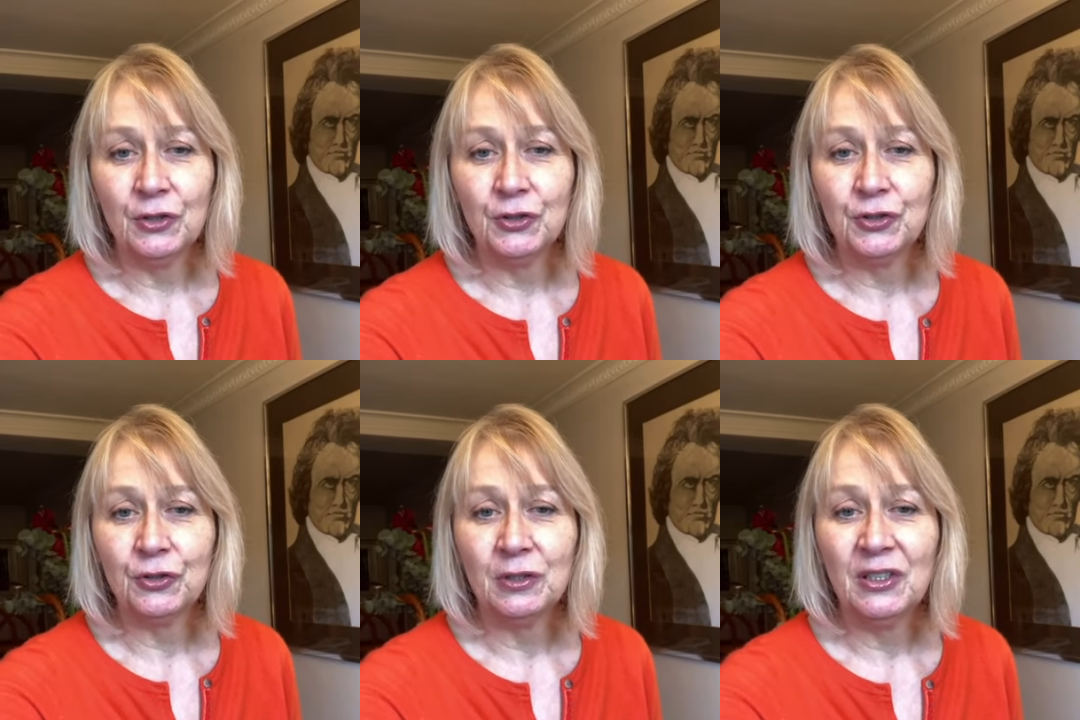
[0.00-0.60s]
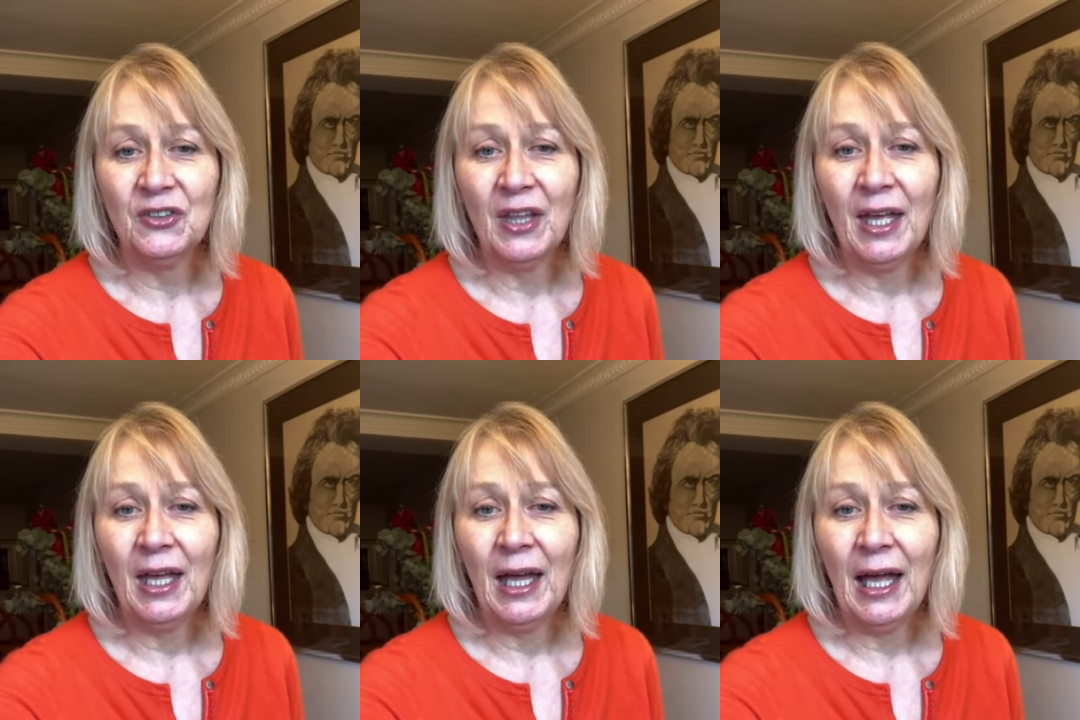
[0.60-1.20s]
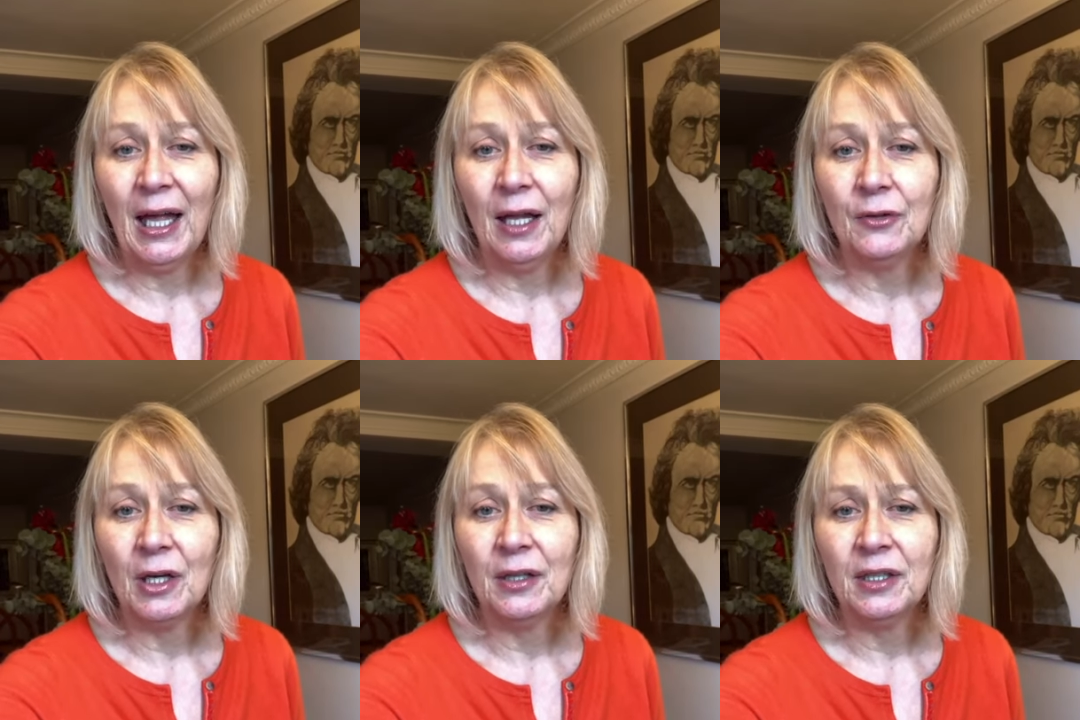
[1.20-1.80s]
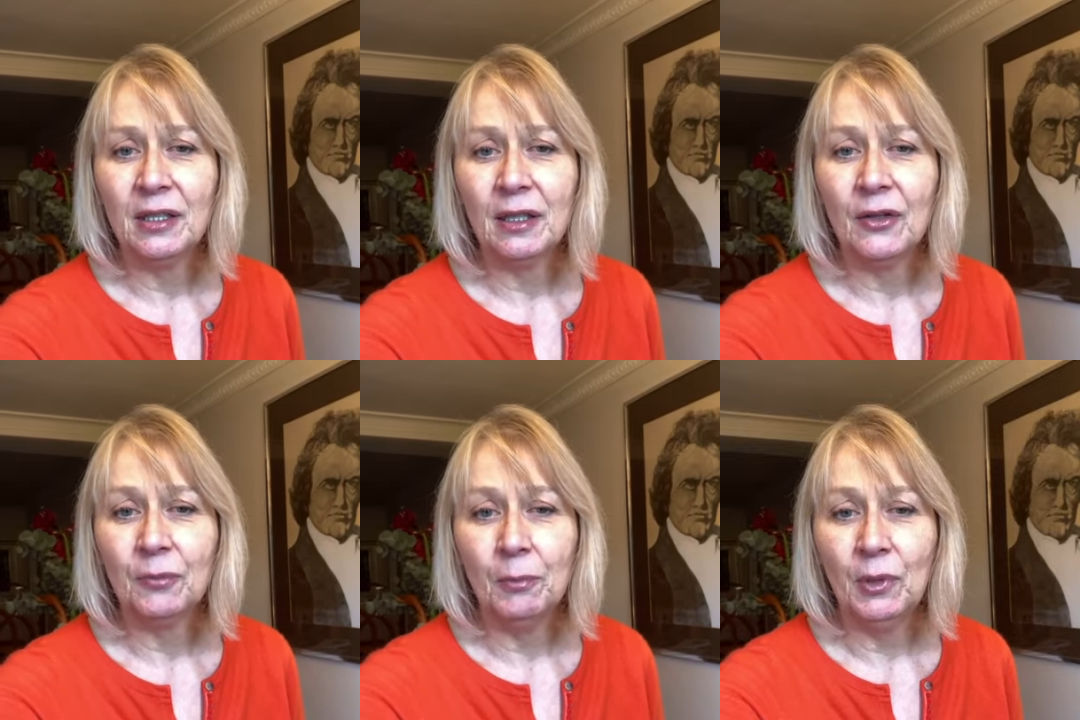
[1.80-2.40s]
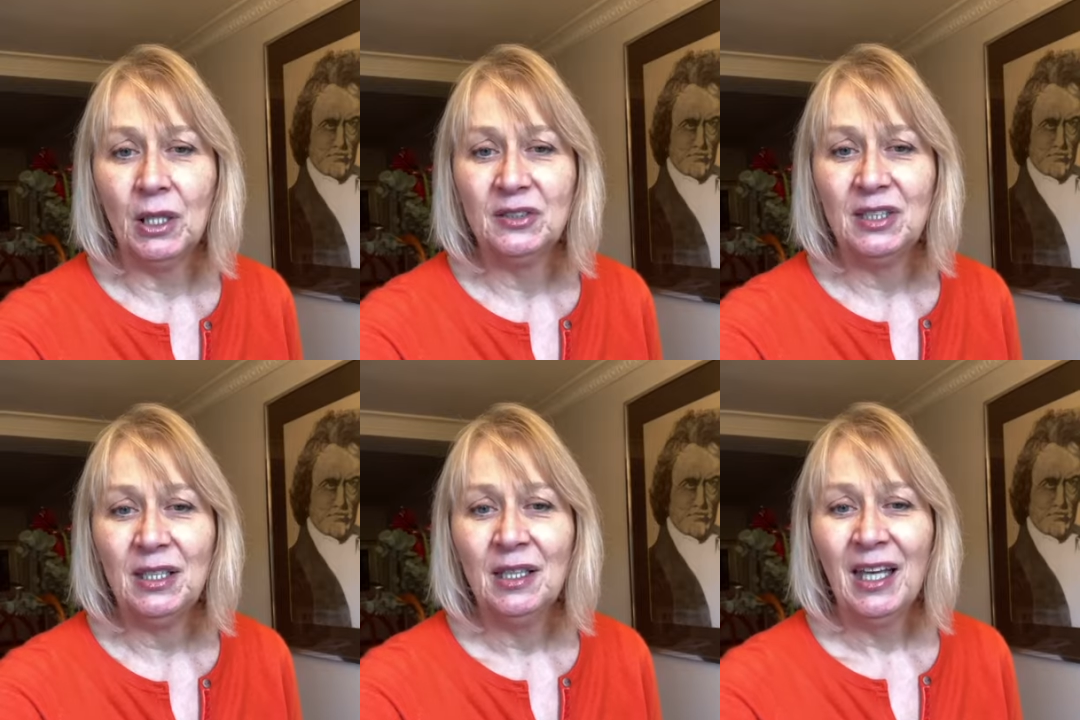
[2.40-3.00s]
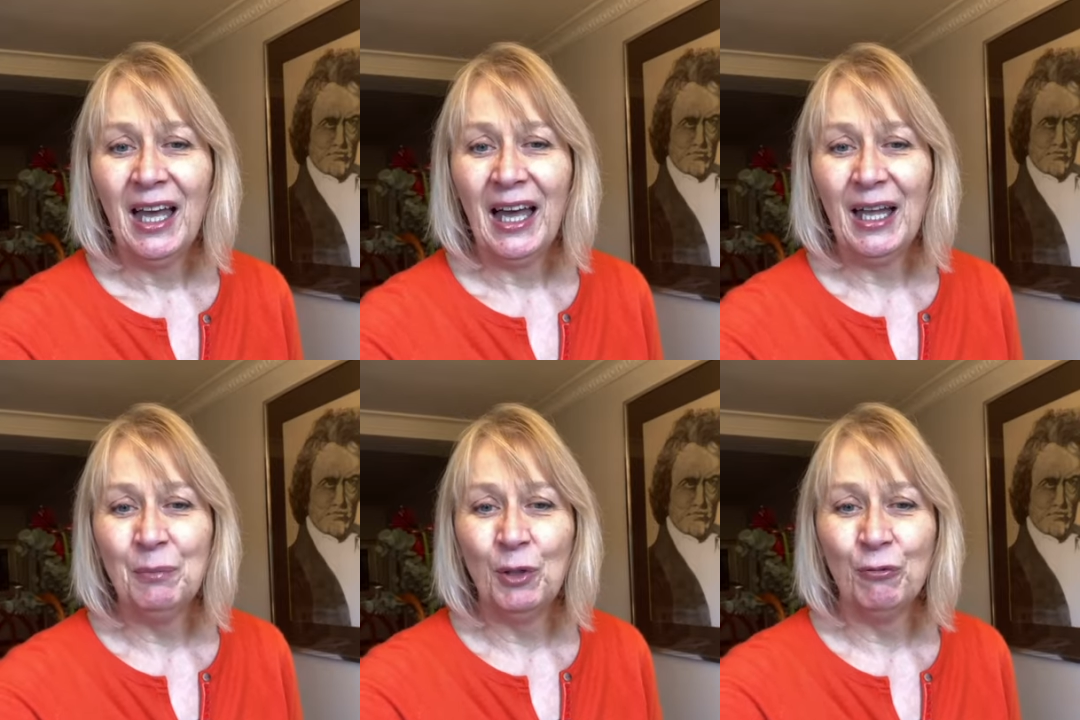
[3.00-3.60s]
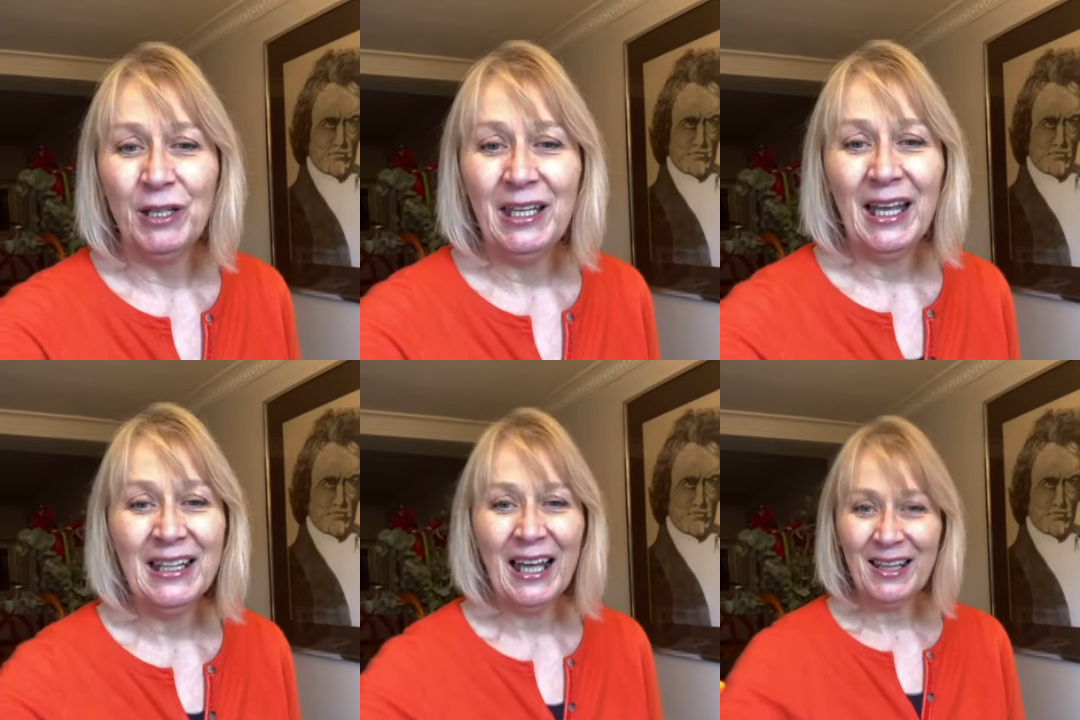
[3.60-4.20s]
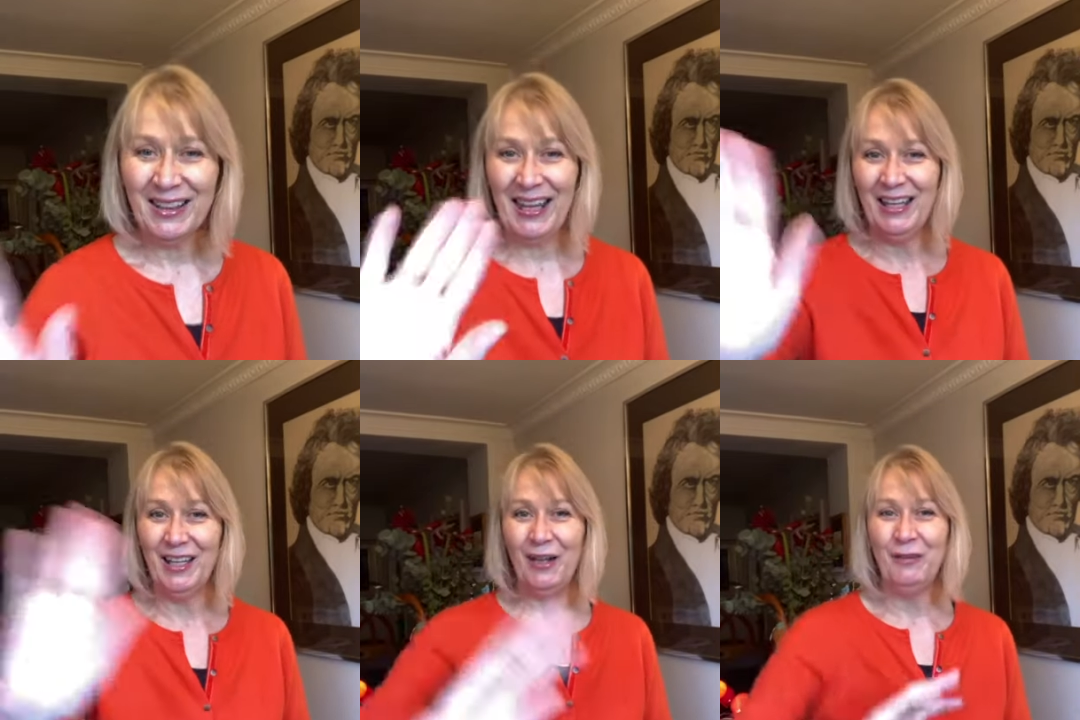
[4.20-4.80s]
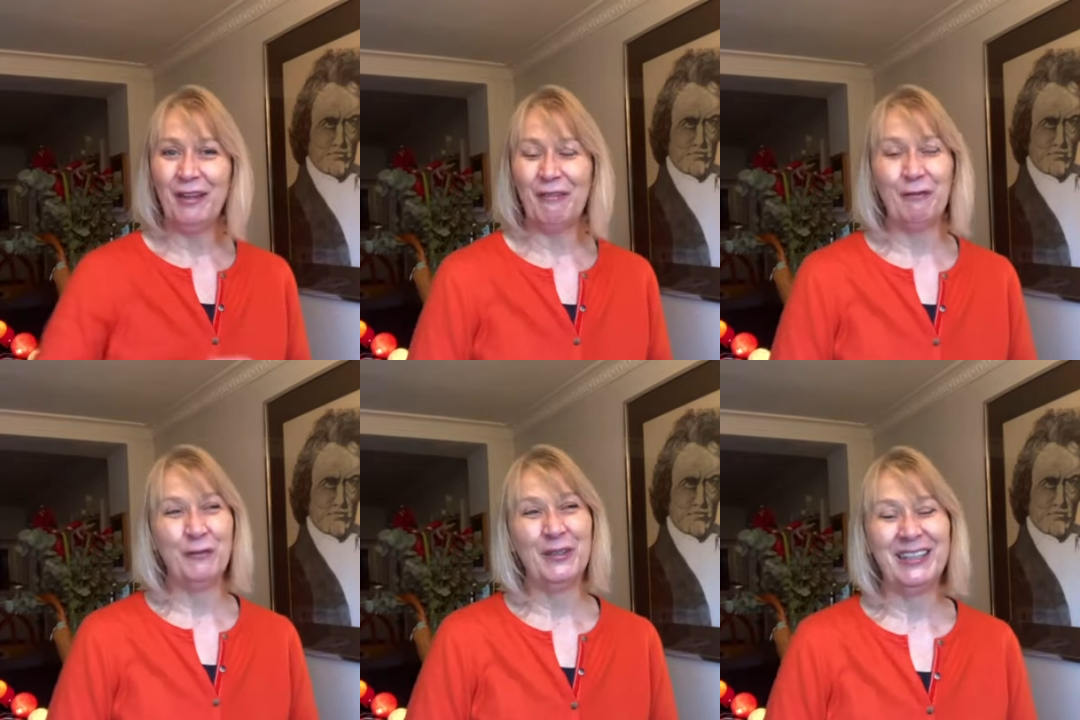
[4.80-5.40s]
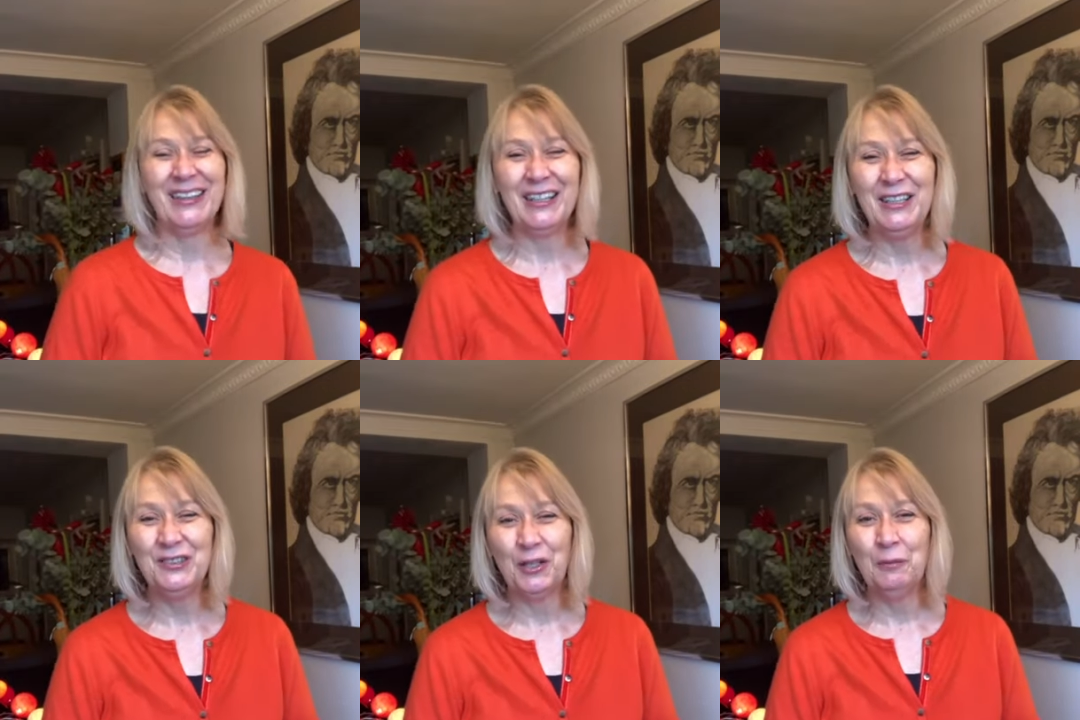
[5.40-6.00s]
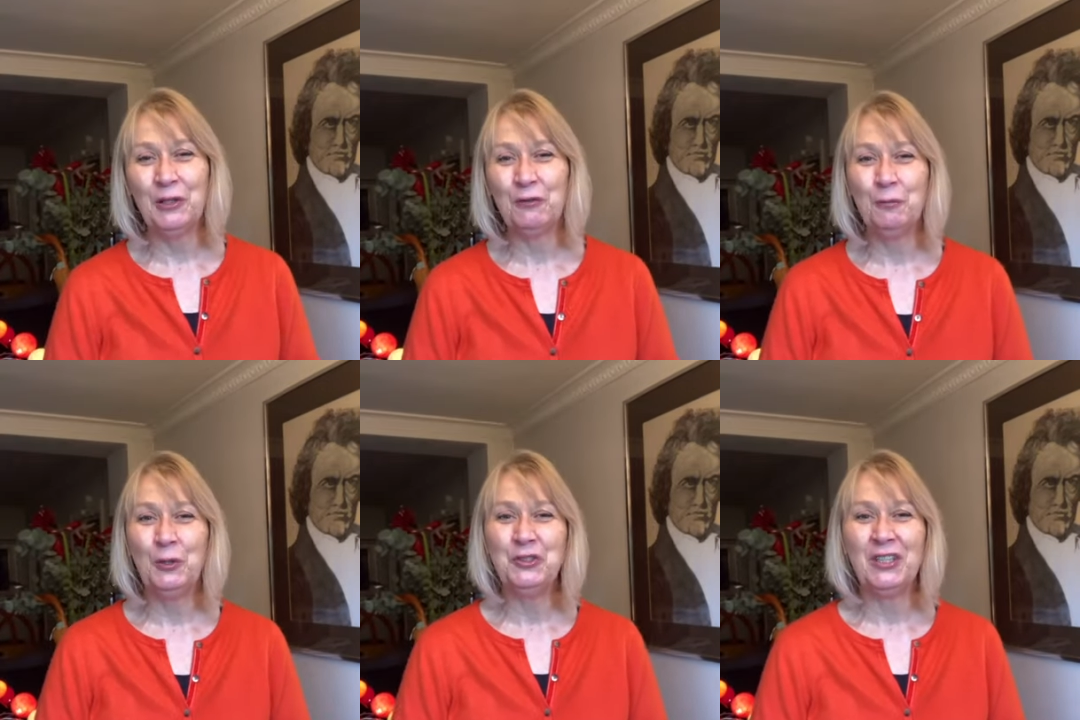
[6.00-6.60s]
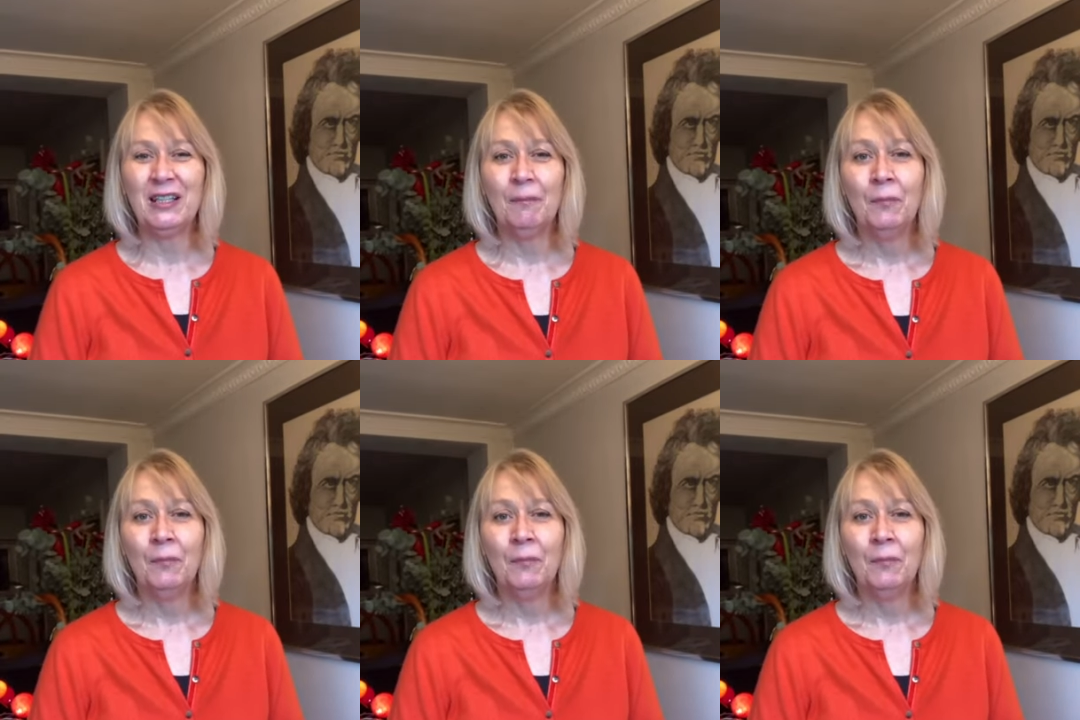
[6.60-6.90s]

Speaker 1: Shauna's there, and I think there's Marty and Marie and Kath. Hello there everybody, thank you so much for watching.